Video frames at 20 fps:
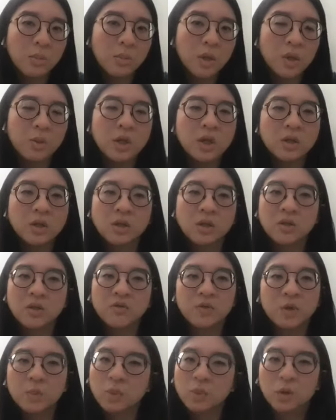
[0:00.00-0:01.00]
maybe in a
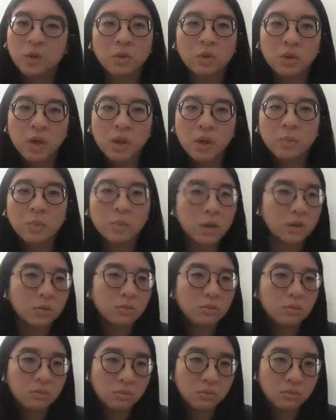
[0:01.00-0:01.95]
different program, but